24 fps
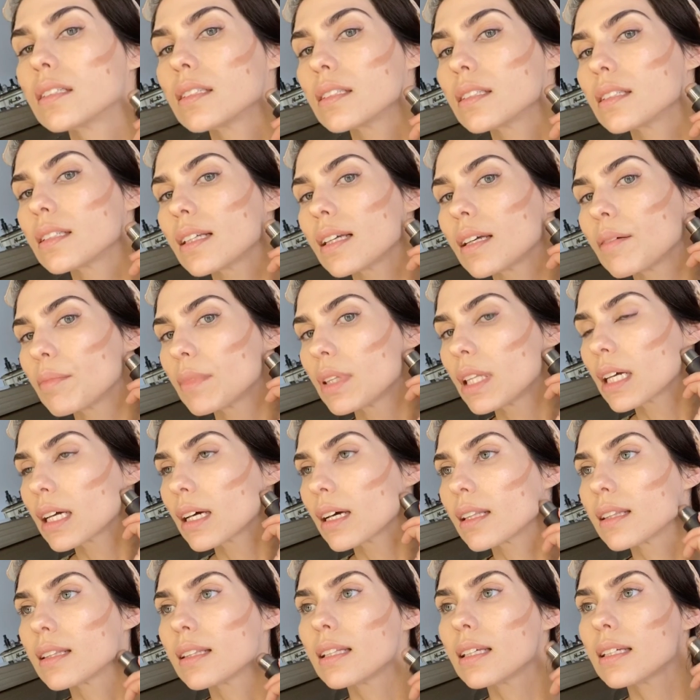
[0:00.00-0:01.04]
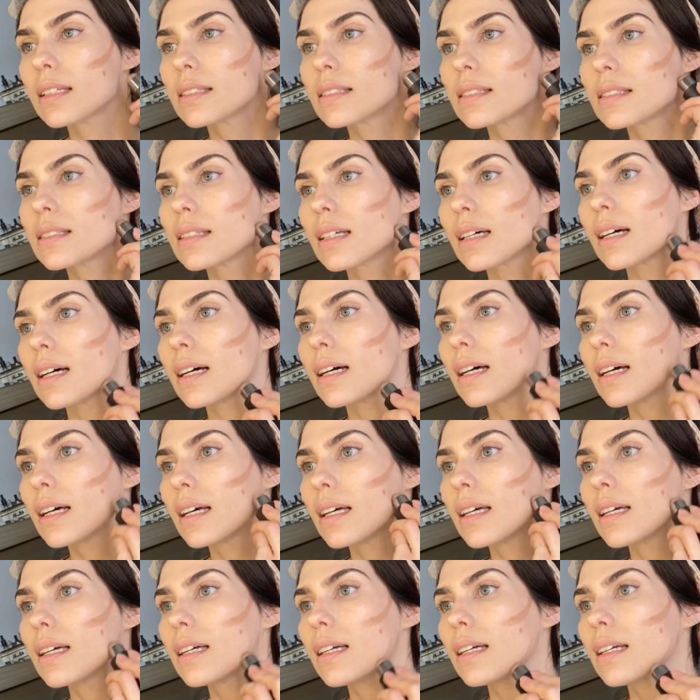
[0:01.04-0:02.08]
Same thing on this
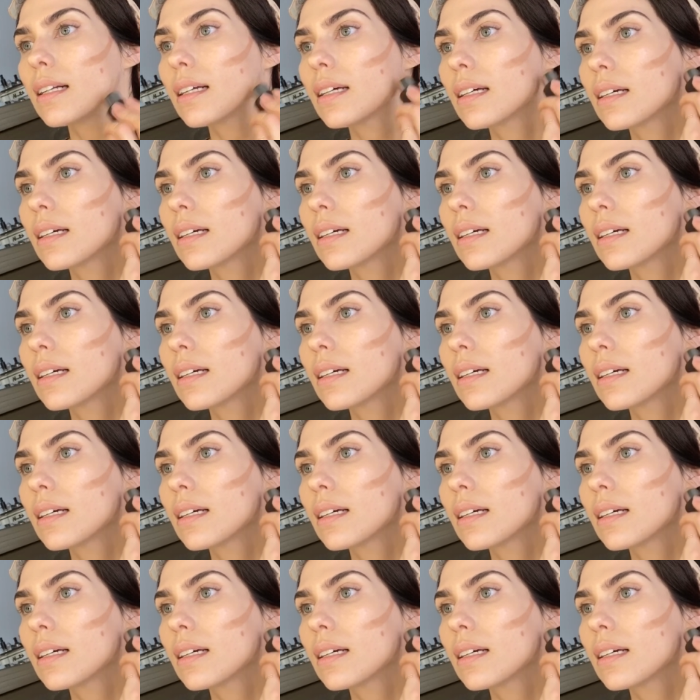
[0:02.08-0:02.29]
side.